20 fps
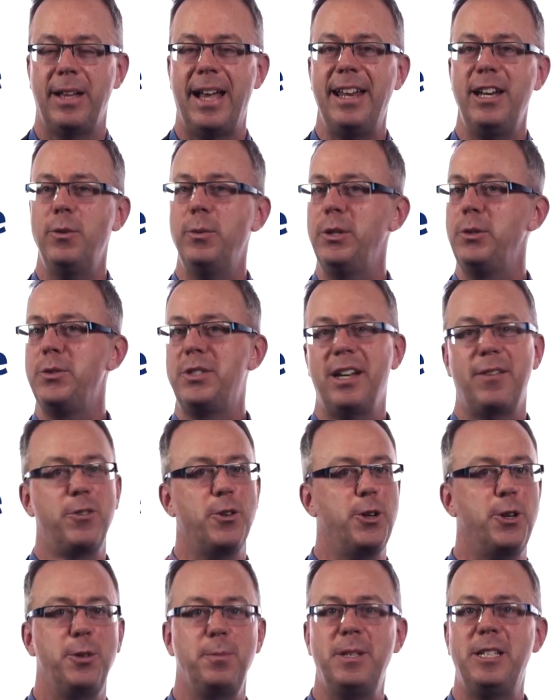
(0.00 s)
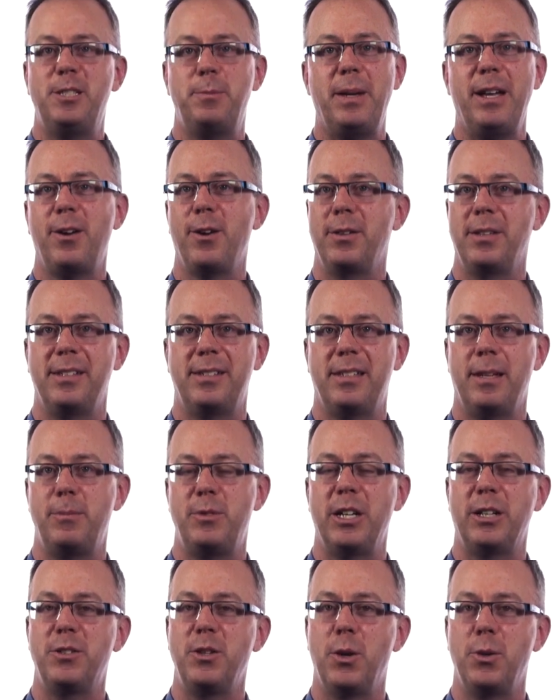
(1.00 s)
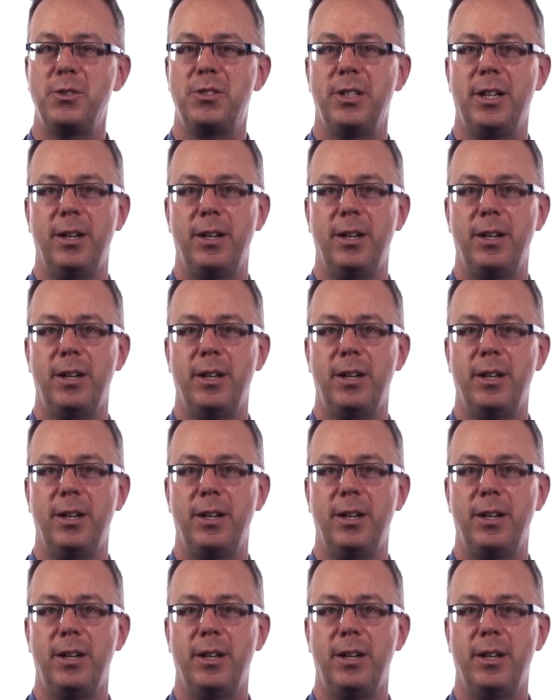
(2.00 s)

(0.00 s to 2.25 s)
Anyone who's ever heard me speak on this subject knows